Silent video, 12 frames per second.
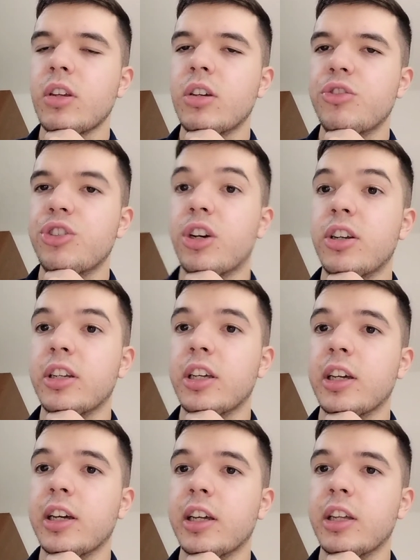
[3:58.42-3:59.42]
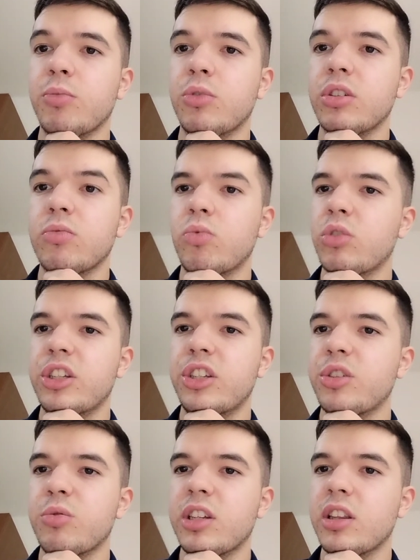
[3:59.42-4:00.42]
Jon here, would he
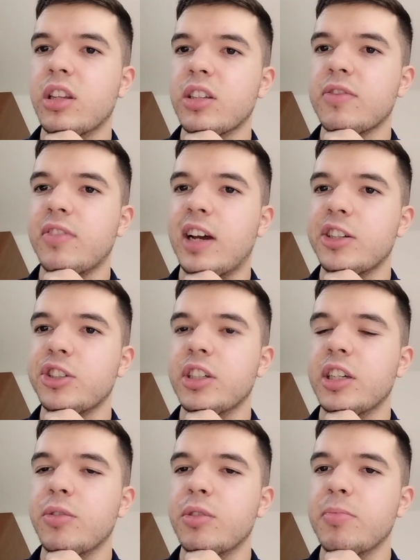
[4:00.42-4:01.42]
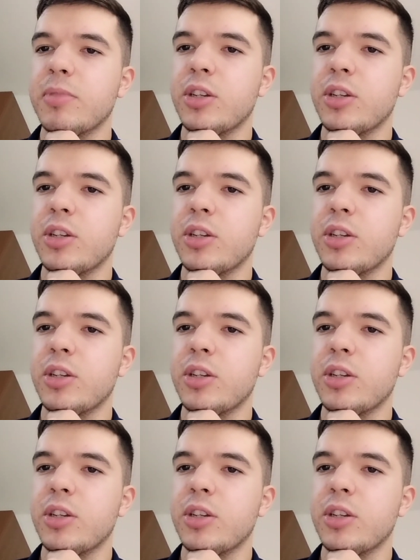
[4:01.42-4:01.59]
do it in this fashion? He would